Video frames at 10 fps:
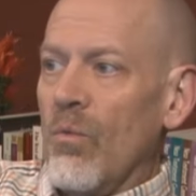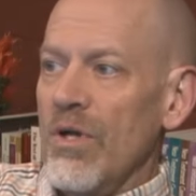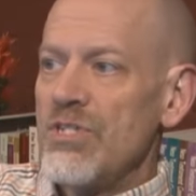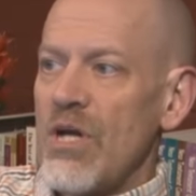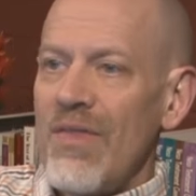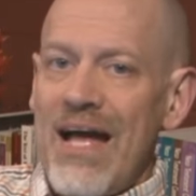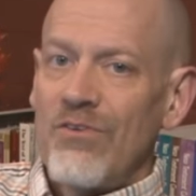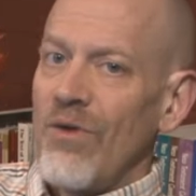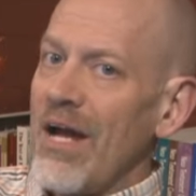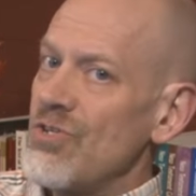once you go
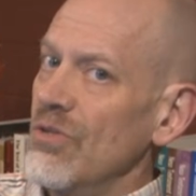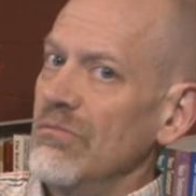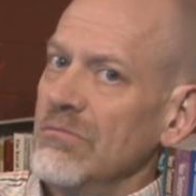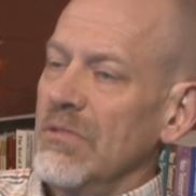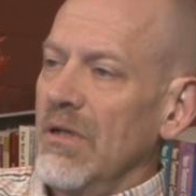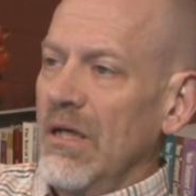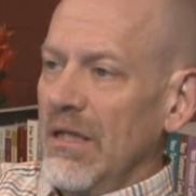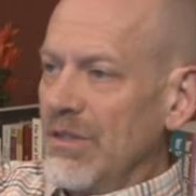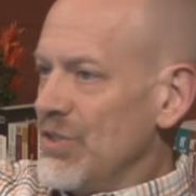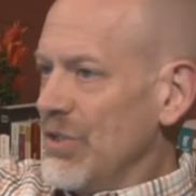that direction,
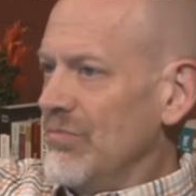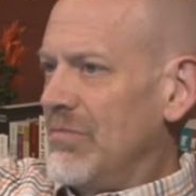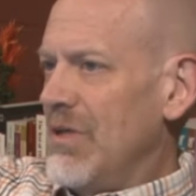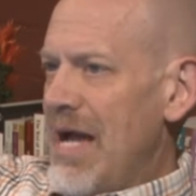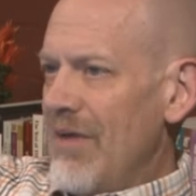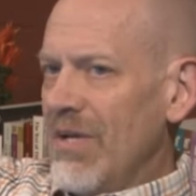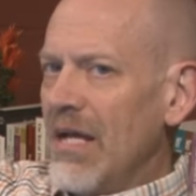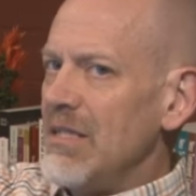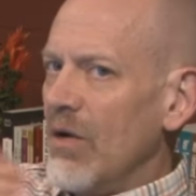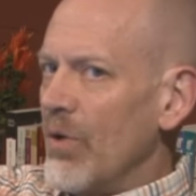uh, do, you, do you have any
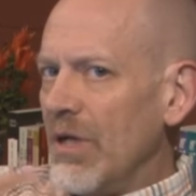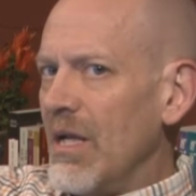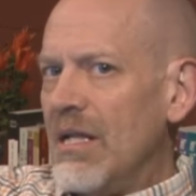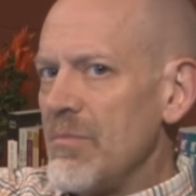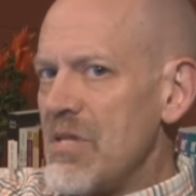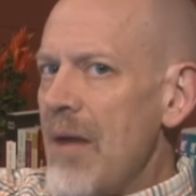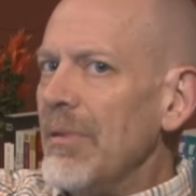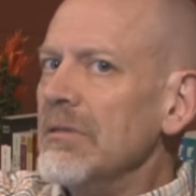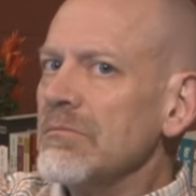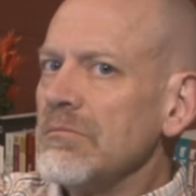idea where you're going to end up
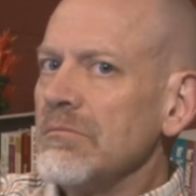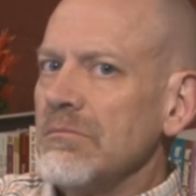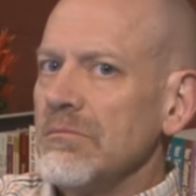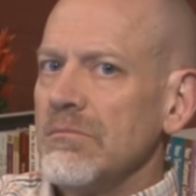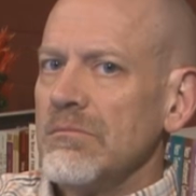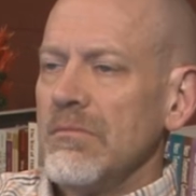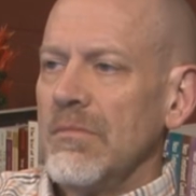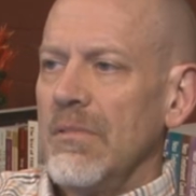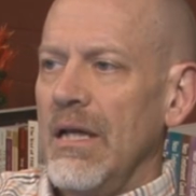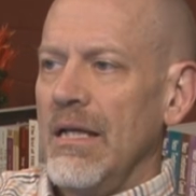stopping?
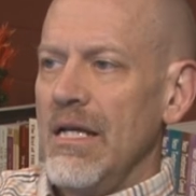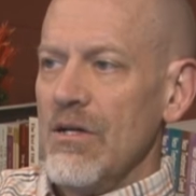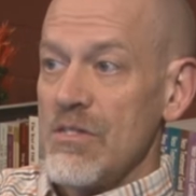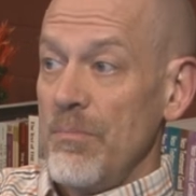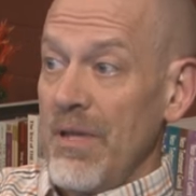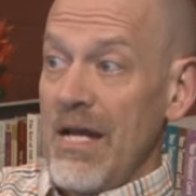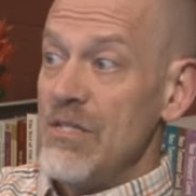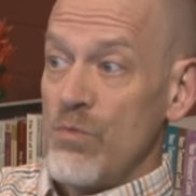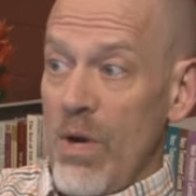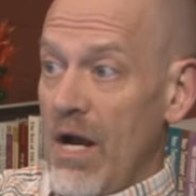And here's a
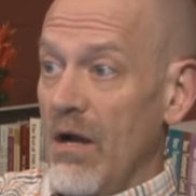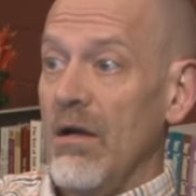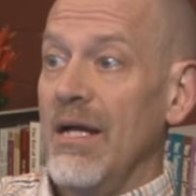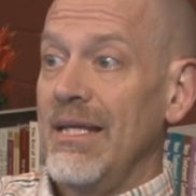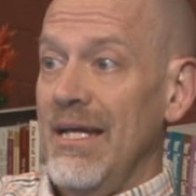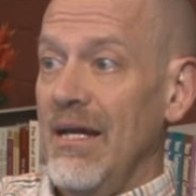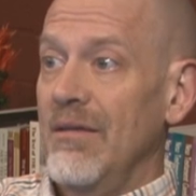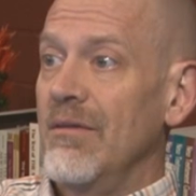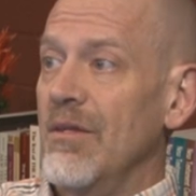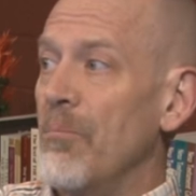place where,
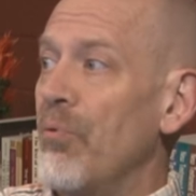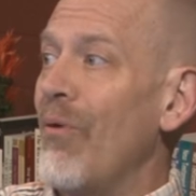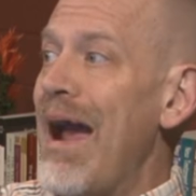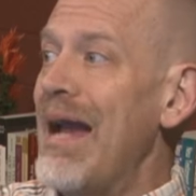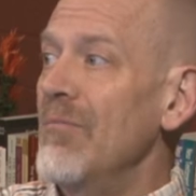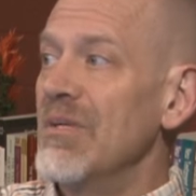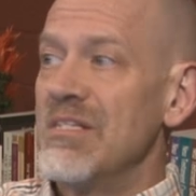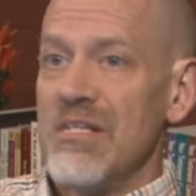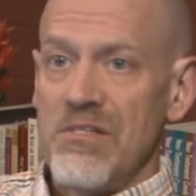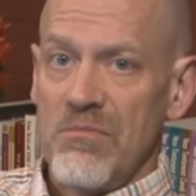again, the
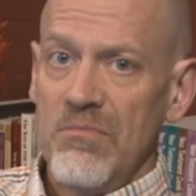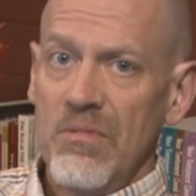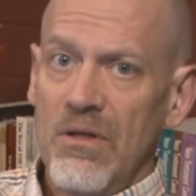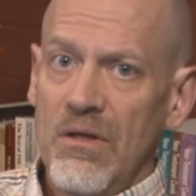pragmatism